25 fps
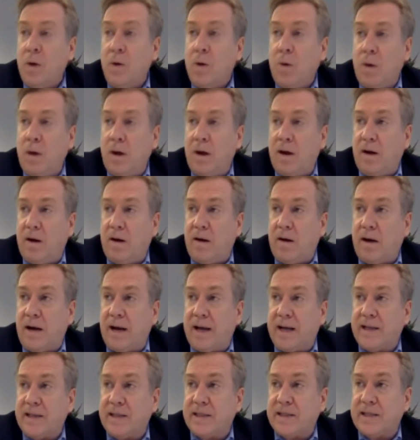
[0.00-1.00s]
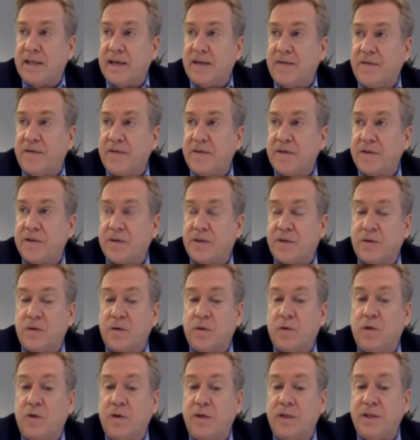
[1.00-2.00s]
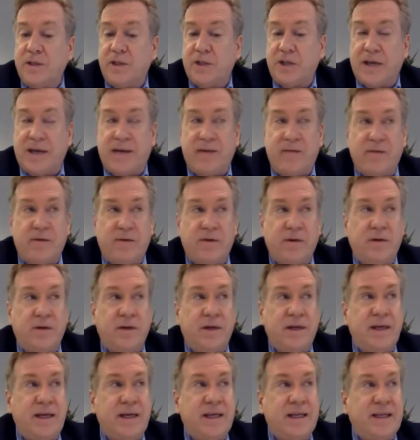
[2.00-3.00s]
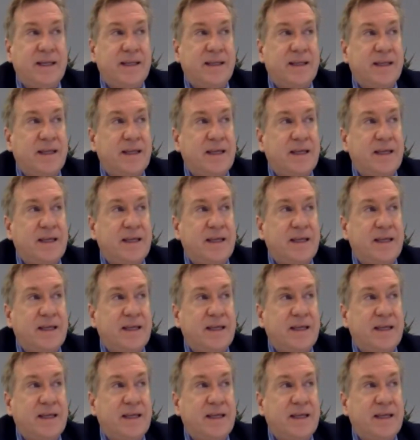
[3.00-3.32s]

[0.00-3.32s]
Well, I can say for the school in general, it,